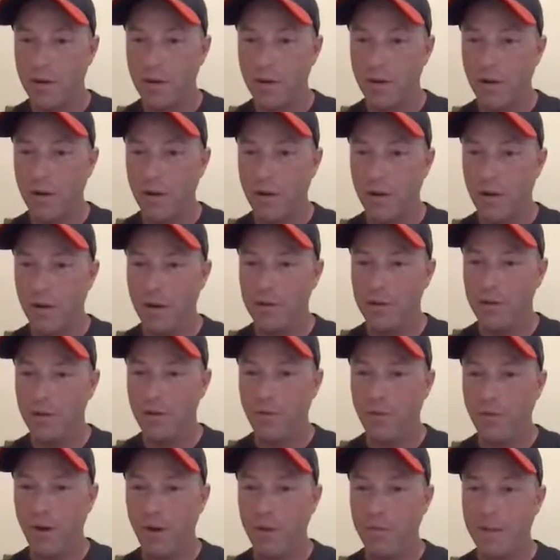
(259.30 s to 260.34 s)
Okay, so
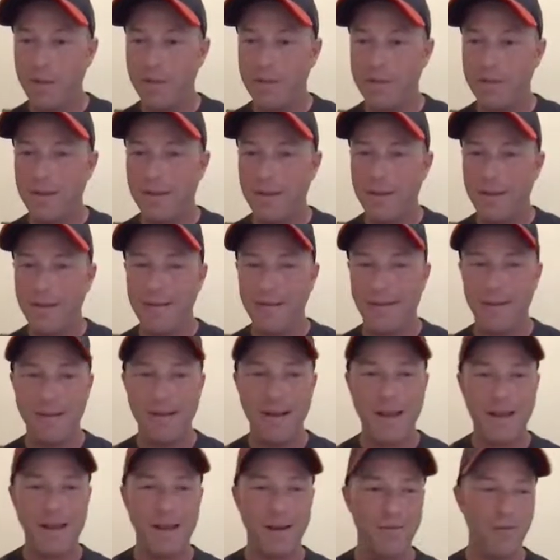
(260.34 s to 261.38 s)
far I'm not seeing anything
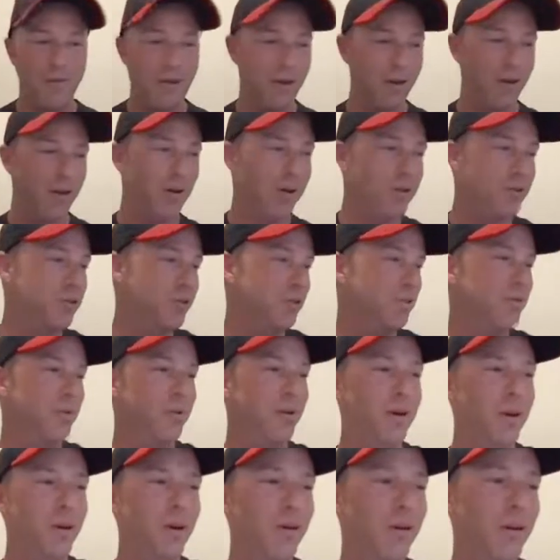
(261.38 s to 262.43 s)
negative on GUARD
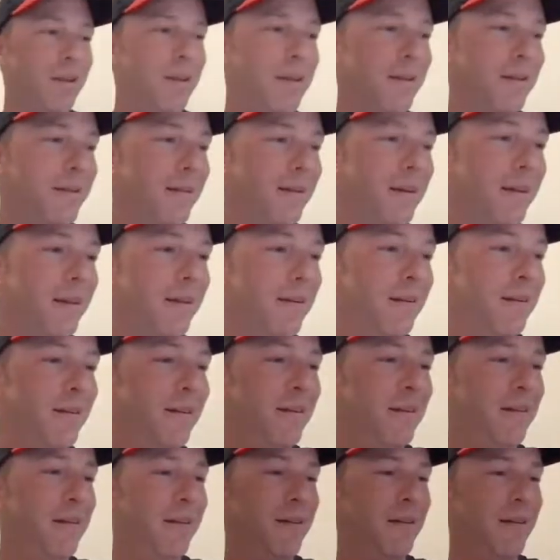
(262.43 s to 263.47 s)
2.0. I like that.
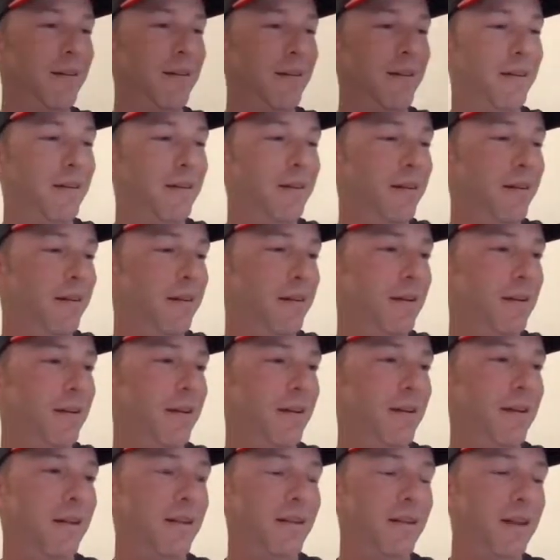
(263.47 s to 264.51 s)

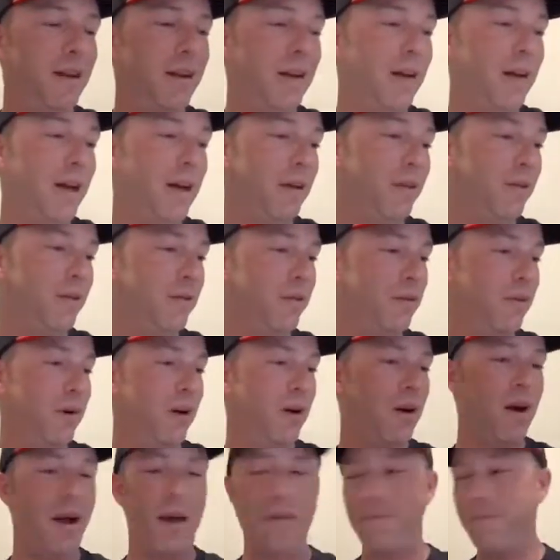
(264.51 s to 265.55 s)
I like that a lot. All
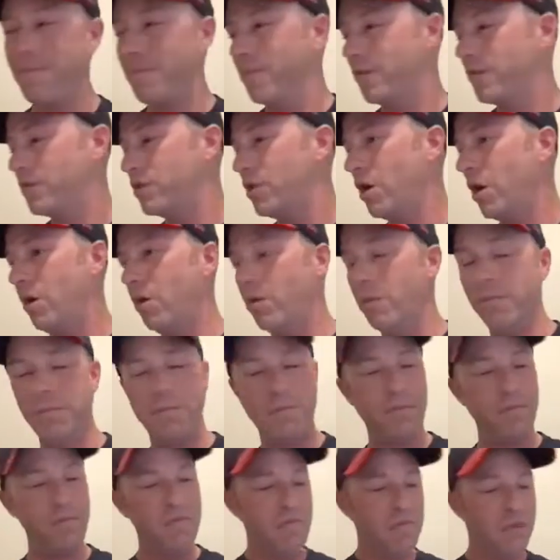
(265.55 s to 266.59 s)
right, so
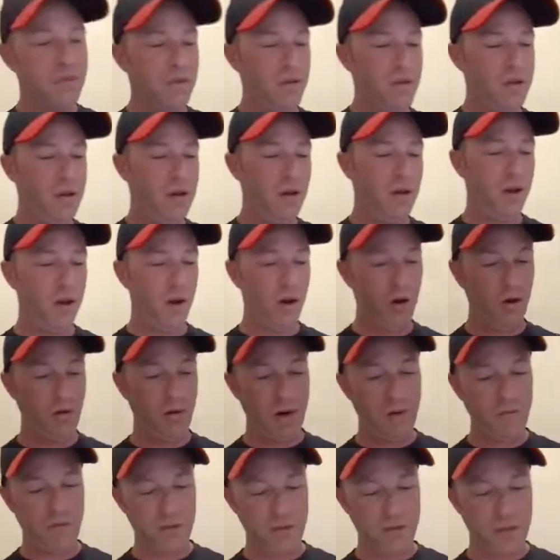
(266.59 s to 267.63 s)
our
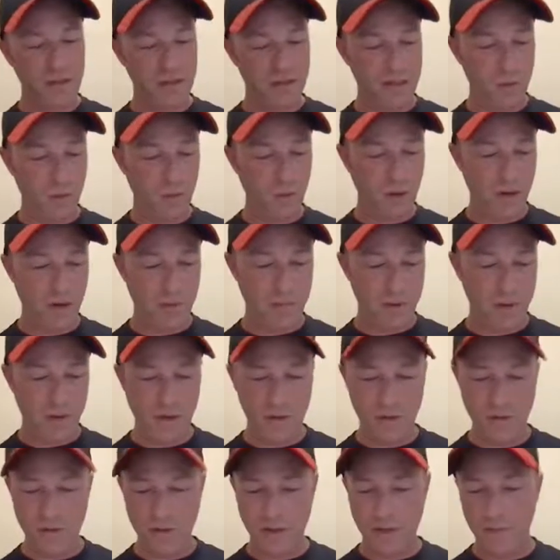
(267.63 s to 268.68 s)
references that we're going to be
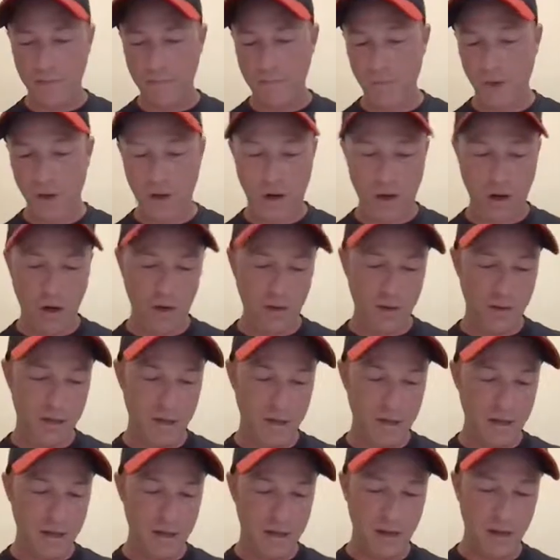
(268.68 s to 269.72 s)
using are
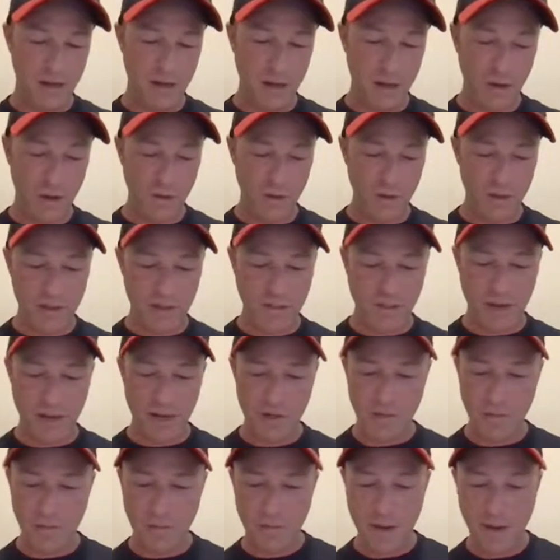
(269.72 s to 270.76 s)
the Risk
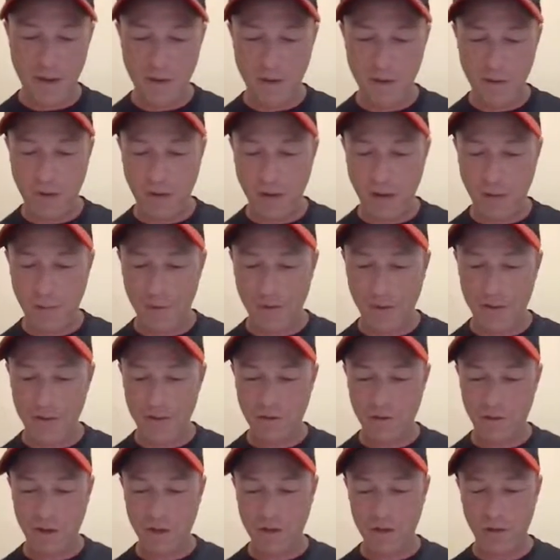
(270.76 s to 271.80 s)
Management Manual, Commandant
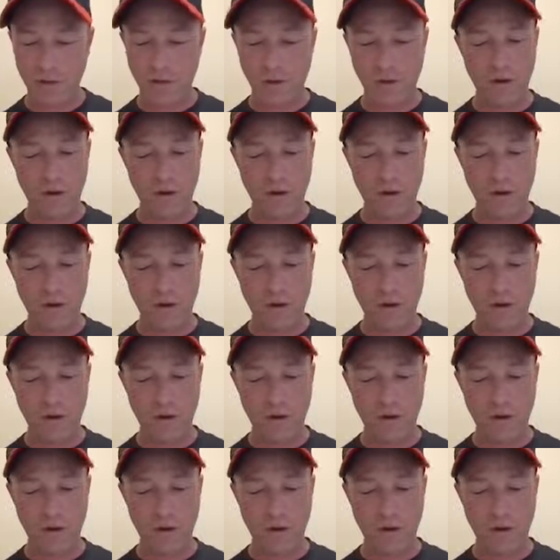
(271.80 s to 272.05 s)
Instruction 3500.3